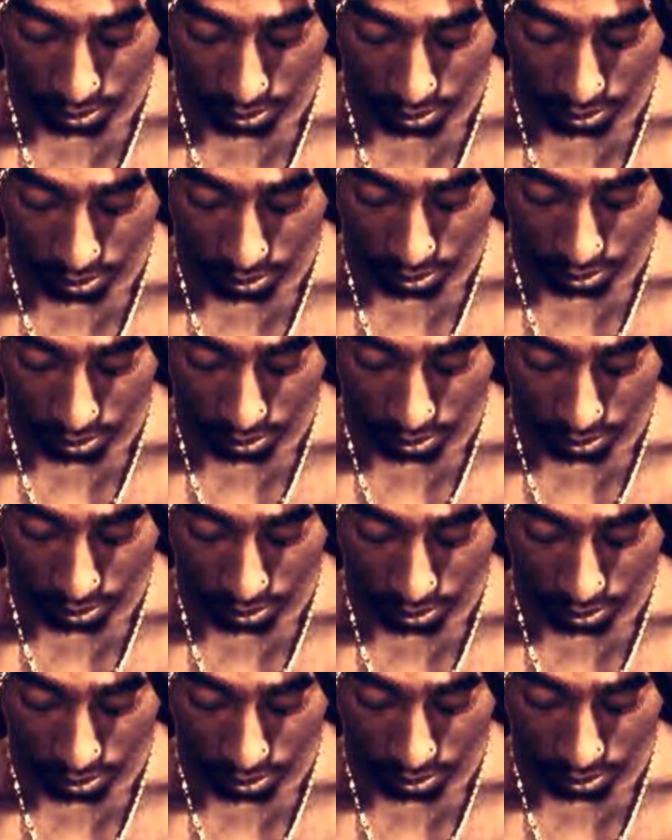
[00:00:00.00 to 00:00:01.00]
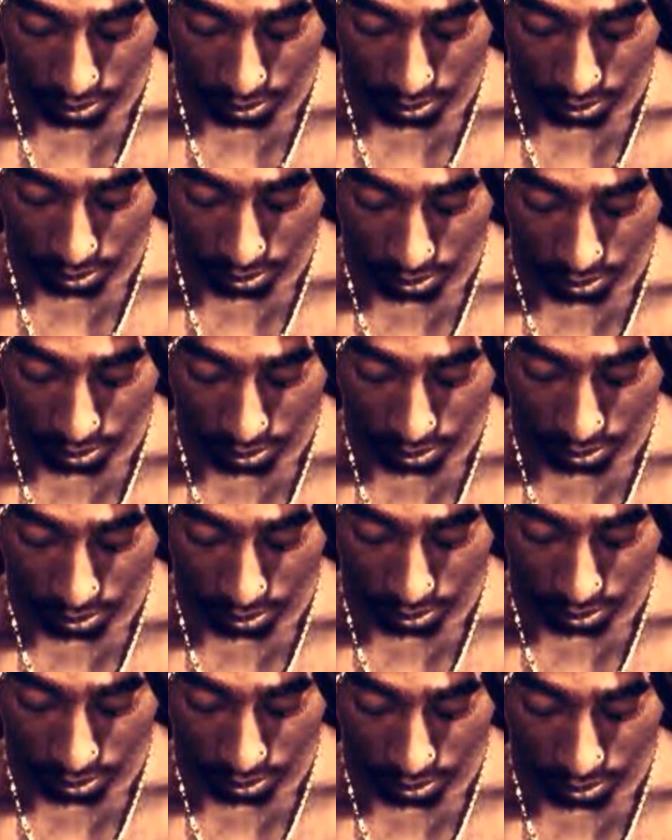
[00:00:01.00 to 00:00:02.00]

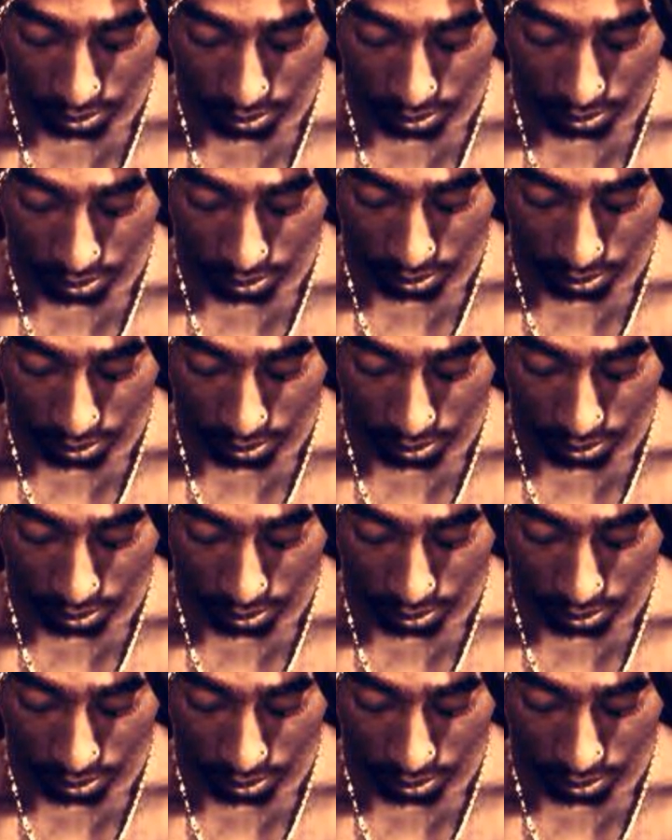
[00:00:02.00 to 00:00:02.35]
Nothing is said.